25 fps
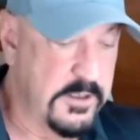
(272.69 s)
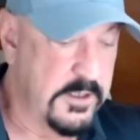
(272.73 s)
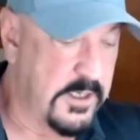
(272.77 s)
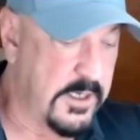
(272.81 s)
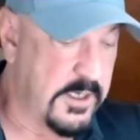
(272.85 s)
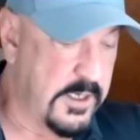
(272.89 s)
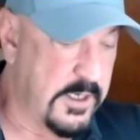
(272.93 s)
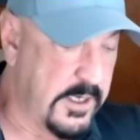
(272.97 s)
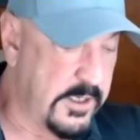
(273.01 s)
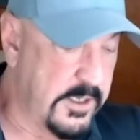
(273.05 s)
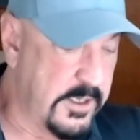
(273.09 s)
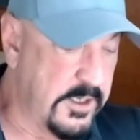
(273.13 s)

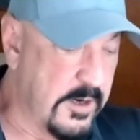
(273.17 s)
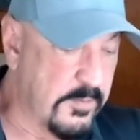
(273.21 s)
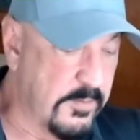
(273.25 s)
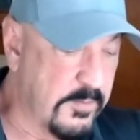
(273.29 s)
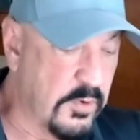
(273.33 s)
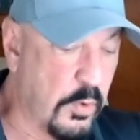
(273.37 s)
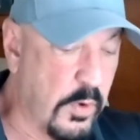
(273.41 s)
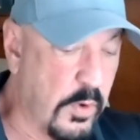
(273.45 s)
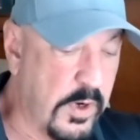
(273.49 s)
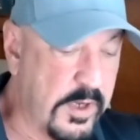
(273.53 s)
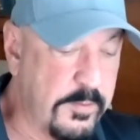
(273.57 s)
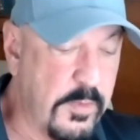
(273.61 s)
Uh,
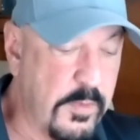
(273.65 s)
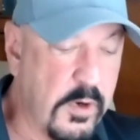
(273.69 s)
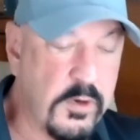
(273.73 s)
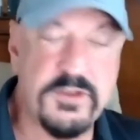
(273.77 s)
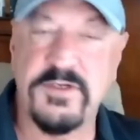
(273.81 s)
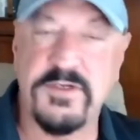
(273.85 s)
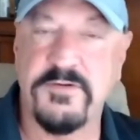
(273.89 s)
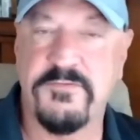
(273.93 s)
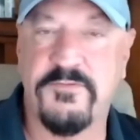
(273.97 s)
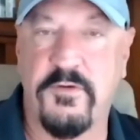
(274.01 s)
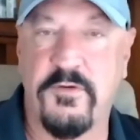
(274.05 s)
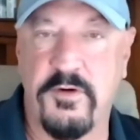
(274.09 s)
number one
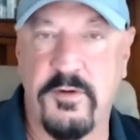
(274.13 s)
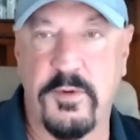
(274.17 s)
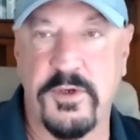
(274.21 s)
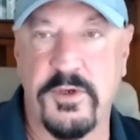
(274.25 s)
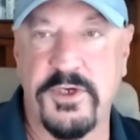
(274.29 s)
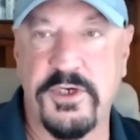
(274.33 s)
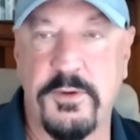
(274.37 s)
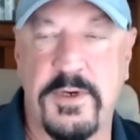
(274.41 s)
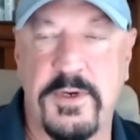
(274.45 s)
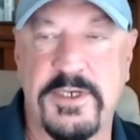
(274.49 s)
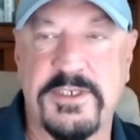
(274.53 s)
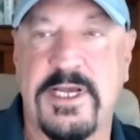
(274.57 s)
most
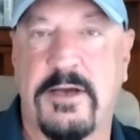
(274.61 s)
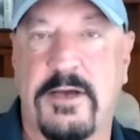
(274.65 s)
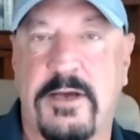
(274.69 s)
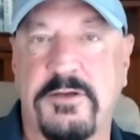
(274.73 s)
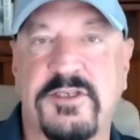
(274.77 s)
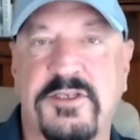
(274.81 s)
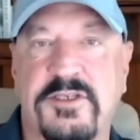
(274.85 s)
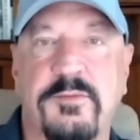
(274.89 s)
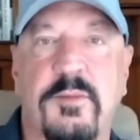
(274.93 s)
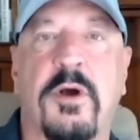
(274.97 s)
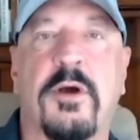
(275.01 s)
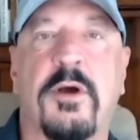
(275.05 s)
affordable U S
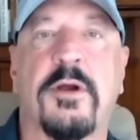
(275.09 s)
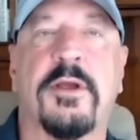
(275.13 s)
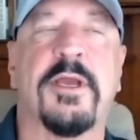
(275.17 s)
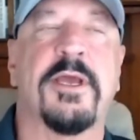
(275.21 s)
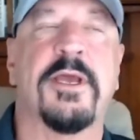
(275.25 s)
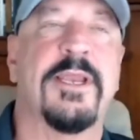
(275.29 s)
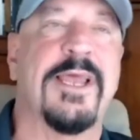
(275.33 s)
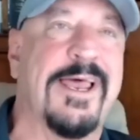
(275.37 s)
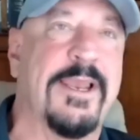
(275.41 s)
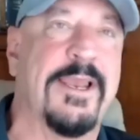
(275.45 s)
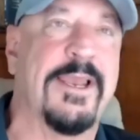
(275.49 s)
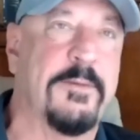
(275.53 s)
housing
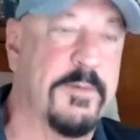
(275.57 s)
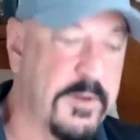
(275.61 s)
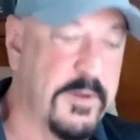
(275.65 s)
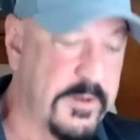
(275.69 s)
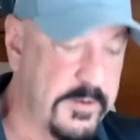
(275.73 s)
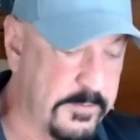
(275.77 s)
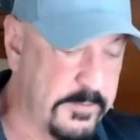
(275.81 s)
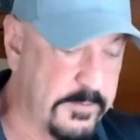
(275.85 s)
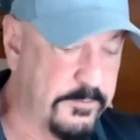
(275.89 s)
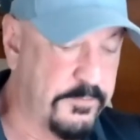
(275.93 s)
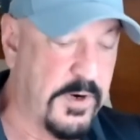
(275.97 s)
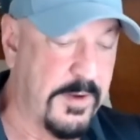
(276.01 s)
market, and
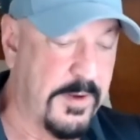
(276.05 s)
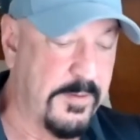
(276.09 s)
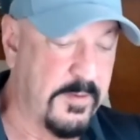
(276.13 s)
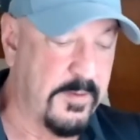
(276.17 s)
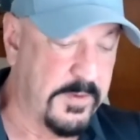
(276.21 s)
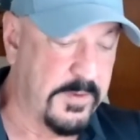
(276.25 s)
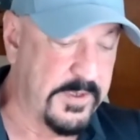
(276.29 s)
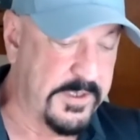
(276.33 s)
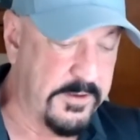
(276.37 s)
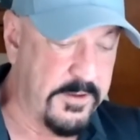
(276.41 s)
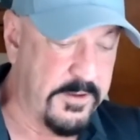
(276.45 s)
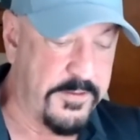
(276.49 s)

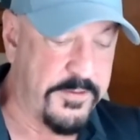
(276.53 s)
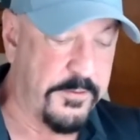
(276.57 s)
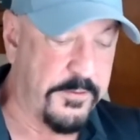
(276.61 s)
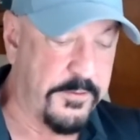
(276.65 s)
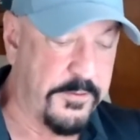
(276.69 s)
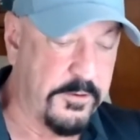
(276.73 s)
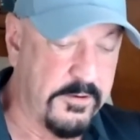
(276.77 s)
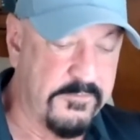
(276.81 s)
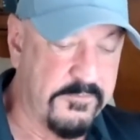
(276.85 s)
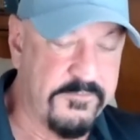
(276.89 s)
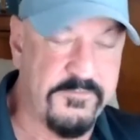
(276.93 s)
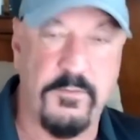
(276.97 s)
probably the
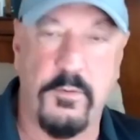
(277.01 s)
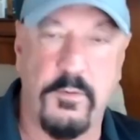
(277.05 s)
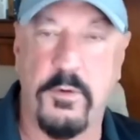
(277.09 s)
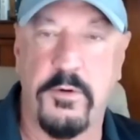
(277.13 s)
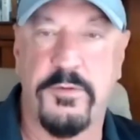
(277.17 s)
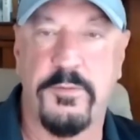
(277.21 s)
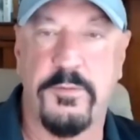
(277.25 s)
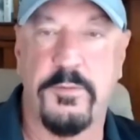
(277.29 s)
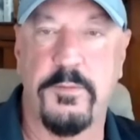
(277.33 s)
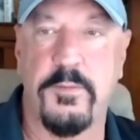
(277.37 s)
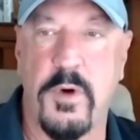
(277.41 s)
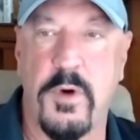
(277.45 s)
third or
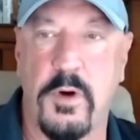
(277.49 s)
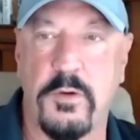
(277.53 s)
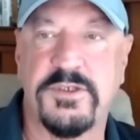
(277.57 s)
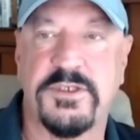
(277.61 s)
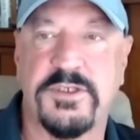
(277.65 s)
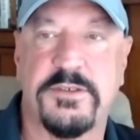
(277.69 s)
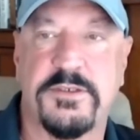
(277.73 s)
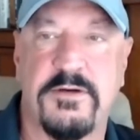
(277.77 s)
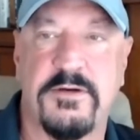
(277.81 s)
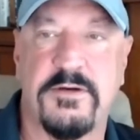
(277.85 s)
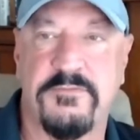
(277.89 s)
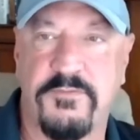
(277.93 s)
fourth
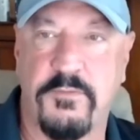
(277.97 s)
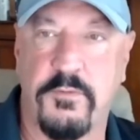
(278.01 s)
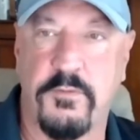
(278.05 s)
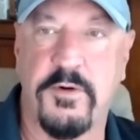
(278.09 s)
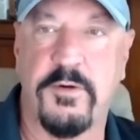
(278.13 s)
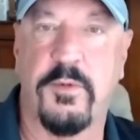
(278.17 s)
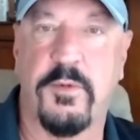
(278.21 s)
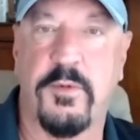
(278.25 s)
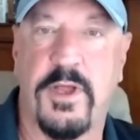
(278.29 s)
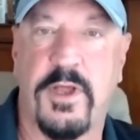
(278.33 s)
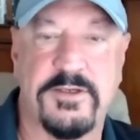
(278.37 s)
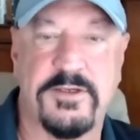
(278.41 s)
most
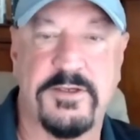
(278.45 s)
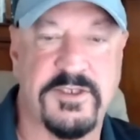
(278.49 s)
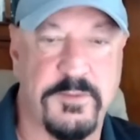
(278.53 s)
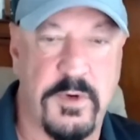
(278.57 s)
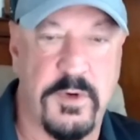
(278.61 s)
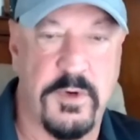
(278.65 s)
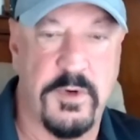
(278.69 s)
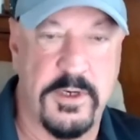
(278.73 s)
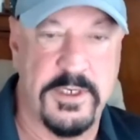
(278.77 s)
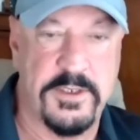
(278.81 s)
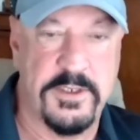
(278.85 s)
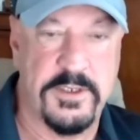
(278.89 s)
affordable housing
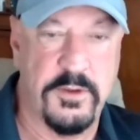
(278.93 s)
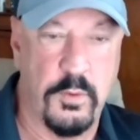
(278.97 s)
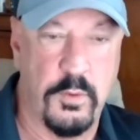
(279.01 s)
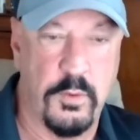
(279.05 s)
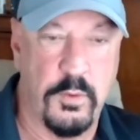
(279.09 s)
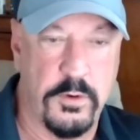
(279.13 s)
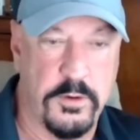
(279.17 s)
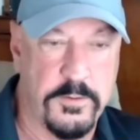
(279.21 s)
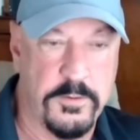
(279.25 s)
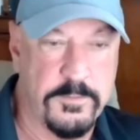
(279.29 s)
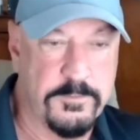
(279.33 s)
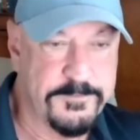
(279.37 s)
market in the
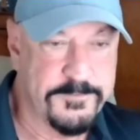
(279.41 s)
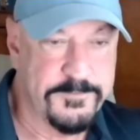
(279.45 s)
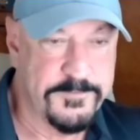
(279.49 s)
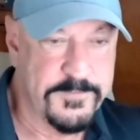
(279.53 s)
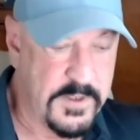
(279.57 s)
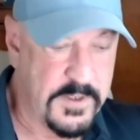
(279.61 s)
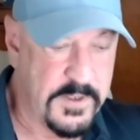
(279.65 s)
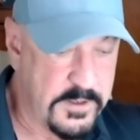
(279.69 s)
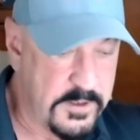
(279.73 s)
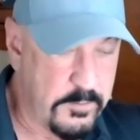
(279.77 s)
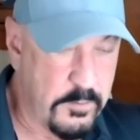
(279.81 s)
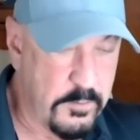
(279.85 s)
world.
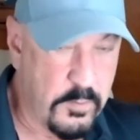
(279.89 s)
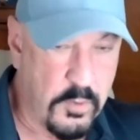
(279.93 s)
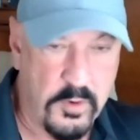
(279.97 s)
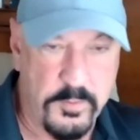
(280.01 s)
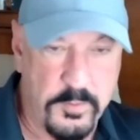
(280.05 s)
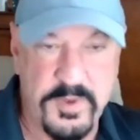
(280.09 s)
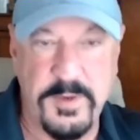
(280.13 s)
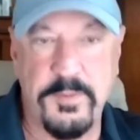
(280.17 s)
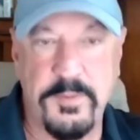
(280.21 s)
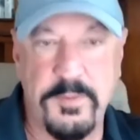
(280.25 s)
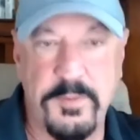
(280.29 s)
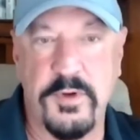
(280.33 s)
More
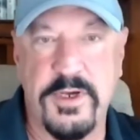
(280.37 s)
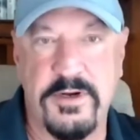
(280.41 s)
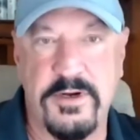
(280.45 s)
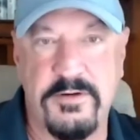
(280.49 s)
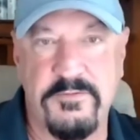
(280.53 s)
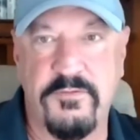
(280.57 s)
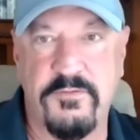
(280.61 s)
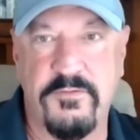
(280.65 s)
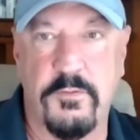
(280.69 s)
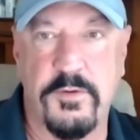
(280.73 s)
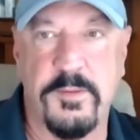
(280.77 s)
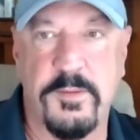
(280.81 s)
people can
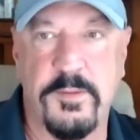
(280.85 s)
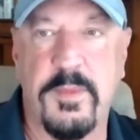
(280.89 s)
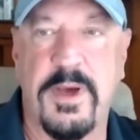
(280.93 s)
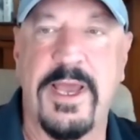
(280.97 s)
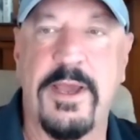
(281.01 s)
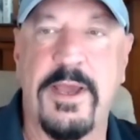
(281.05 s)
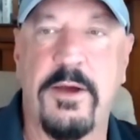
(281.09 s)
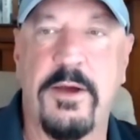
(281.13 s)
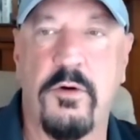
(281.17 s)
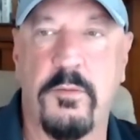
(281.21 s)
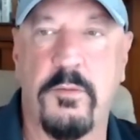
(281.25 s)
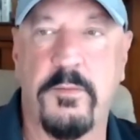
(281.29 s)
afford to
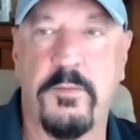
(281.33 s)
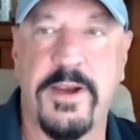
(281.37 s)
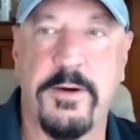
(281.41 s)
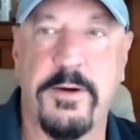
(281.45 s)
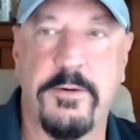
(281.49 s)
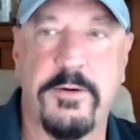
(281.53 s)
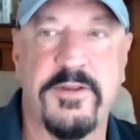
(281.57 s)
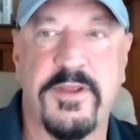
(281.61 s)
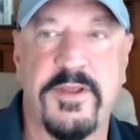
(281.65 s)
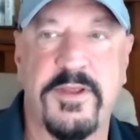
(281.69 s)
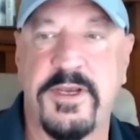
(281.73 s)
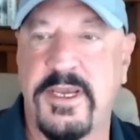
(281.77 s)
buy a home
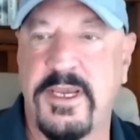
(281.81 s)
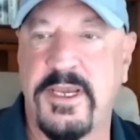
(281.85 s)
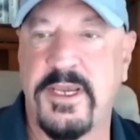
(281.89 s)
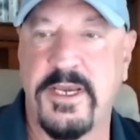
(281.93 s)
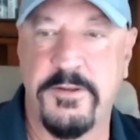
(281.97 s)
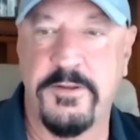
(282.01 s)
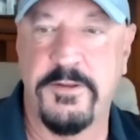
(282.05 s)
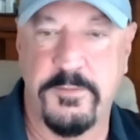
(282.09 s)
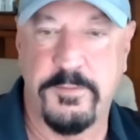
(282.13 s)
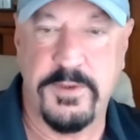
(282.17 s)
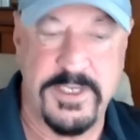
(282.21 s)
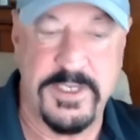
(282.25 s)
there than any
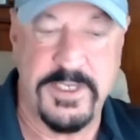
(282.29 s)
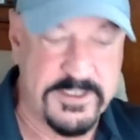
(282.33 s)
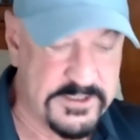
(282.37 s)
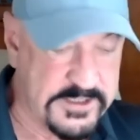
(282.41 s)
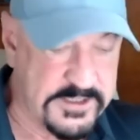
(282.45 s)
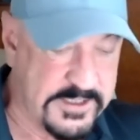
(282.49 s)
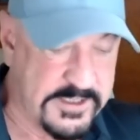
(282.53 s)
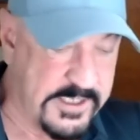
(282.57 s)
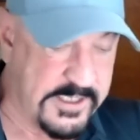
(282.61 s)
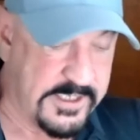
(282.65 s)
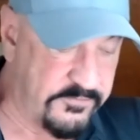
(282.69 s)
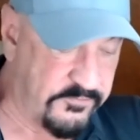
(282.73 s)
other place
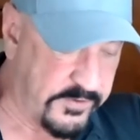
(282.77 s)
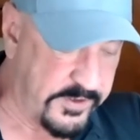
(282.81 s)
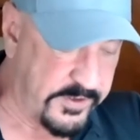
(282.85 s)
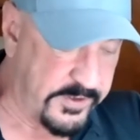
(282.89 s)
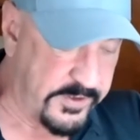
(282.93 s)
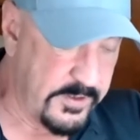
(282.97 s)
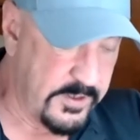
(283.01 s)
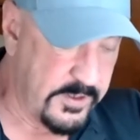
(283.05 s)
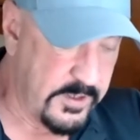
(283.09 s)
in the country.